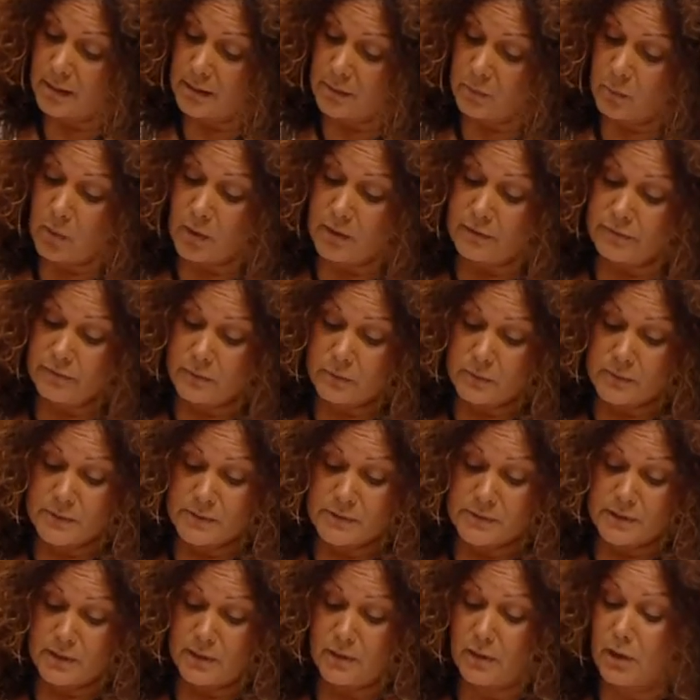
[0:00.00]
What if it
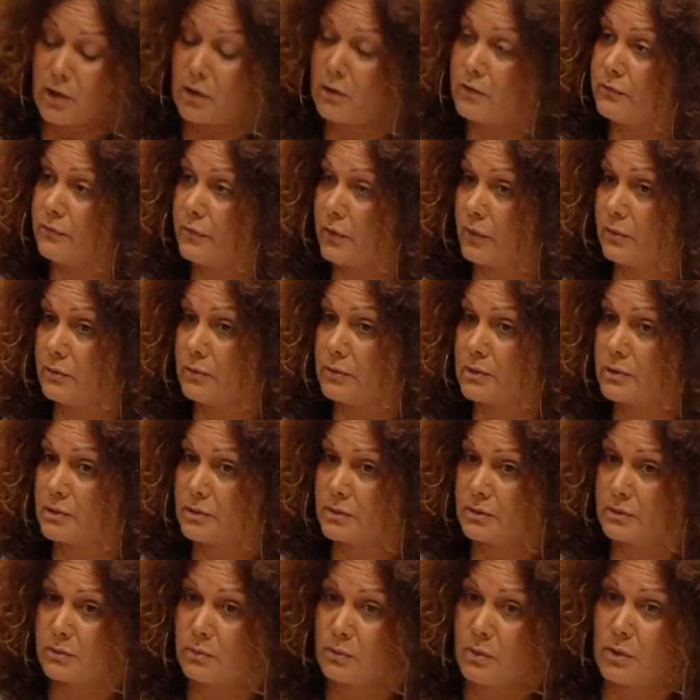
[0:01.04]
was a no vote?
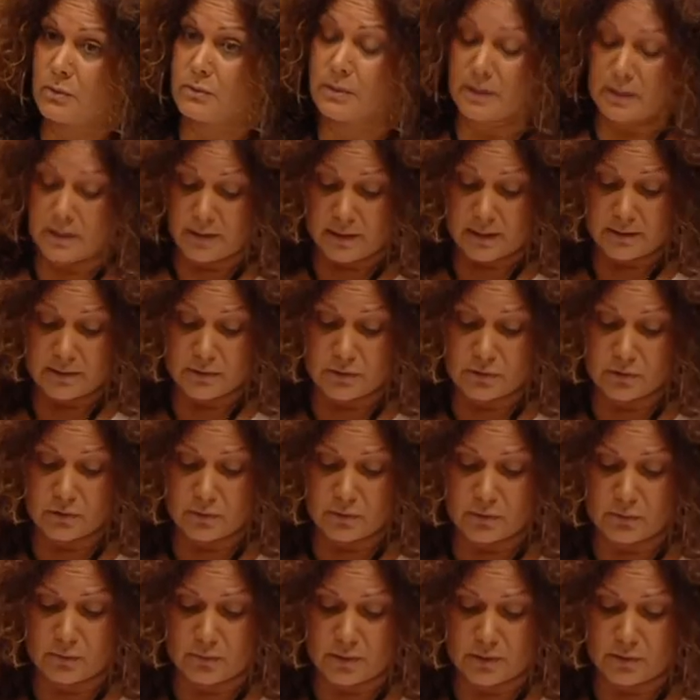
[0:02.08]
What would I
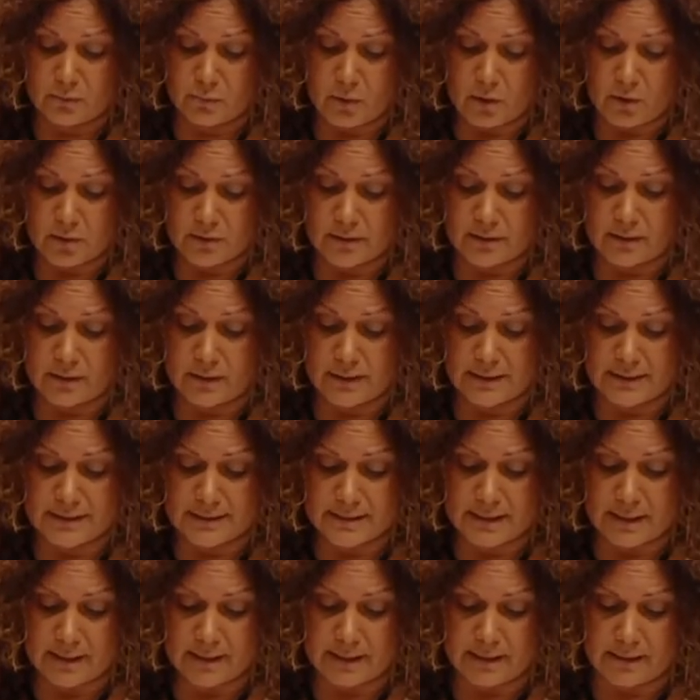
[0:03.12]
do and what could I
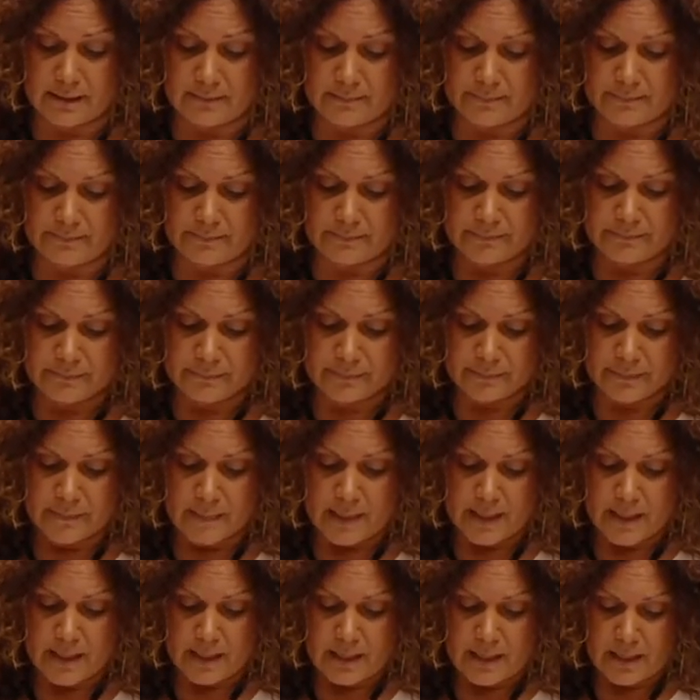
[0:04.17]
say?
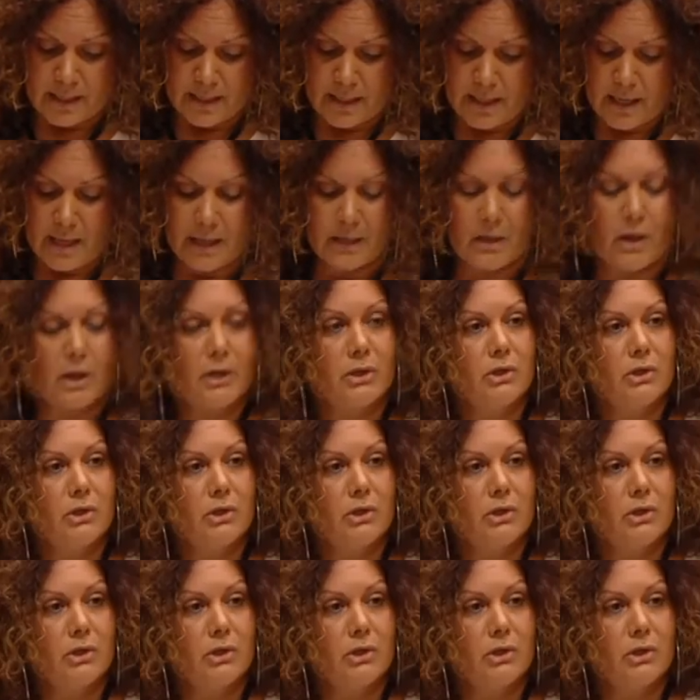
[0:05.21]
And I